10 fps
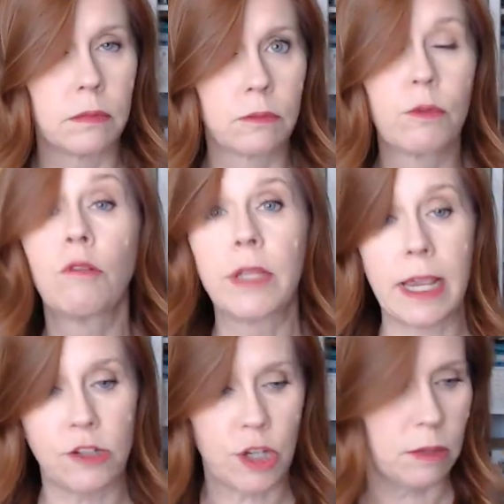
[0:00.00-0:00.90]

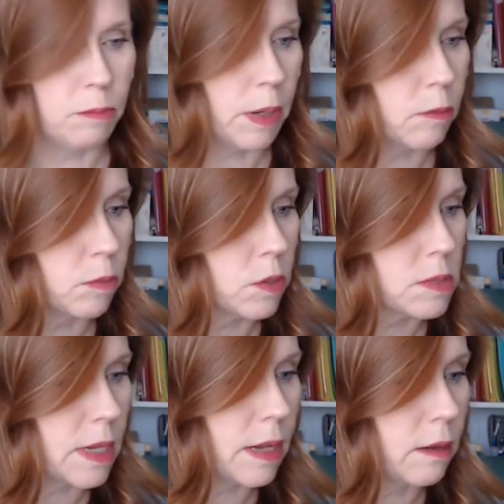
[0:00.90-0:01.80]
rotation, but we'll
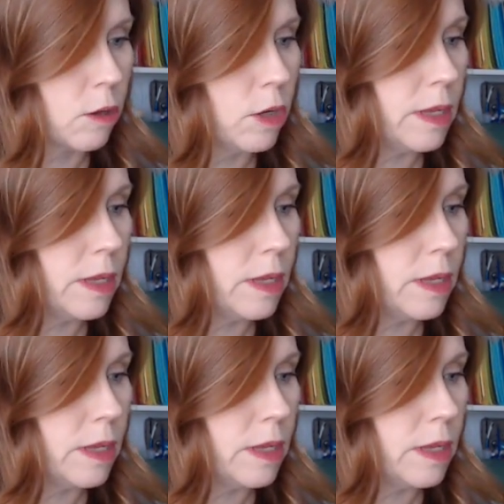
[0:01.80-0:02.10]
see. Could